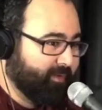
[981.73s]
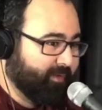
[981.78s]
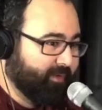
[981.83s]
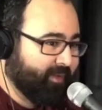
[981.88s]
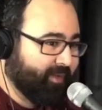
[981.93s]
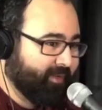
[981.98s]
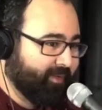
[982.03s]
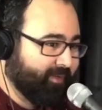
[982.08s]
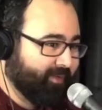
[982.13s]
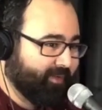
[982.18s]

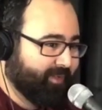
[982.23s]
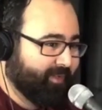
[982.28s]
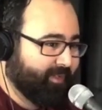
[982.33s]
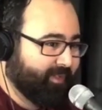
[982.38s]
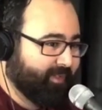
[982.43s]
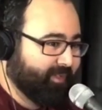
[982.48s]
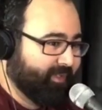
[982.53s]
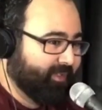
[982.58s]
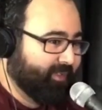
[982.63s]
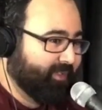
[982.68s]
I'll say, what
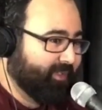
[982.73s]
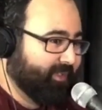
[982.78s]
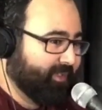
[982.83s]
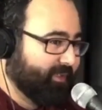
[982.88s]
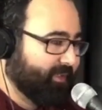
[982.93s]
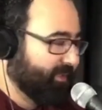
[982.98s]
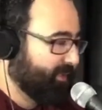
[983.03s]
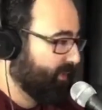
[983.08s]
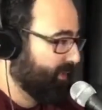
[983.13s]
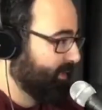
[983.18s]
did it happen
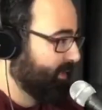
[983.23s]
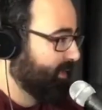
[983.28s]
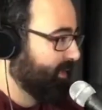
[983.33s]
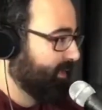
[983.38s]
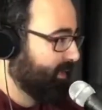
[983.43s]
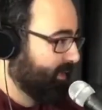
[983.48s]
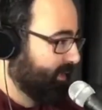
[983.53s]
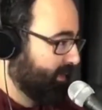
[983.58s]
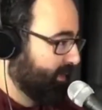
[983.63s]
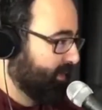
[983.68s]
to be
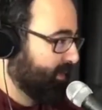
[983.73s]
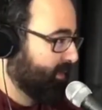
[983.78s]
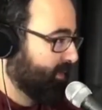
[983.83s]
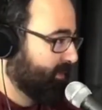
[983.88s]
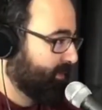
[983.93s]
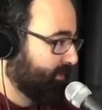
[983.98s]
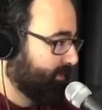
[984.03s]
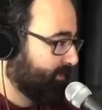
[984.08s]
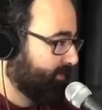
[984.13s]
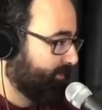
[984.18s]
September 11th
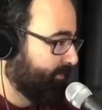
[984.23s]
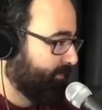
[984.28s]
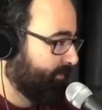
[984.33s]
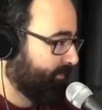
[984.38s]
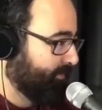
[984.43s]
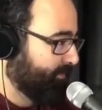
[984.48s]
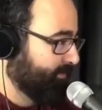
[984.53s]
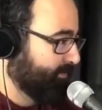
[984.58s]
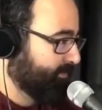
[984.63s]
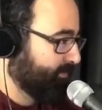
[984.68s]
that day? You
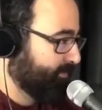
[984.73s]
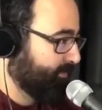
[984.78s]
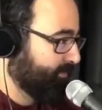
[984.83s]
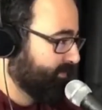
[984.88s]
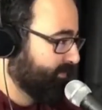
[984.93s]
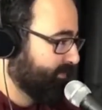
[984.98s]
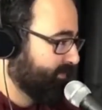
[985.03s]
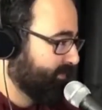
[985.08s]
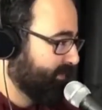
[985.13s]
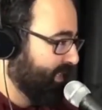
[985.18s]
looked into it
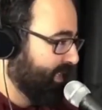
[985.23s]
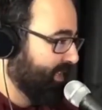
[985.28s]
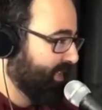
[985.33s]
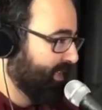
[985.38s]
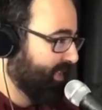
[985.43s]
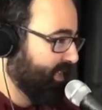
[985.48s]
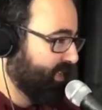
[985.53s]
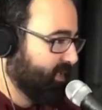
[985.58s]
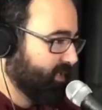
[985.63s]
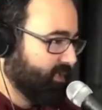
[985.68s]
and you just
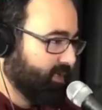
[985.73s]
forgot.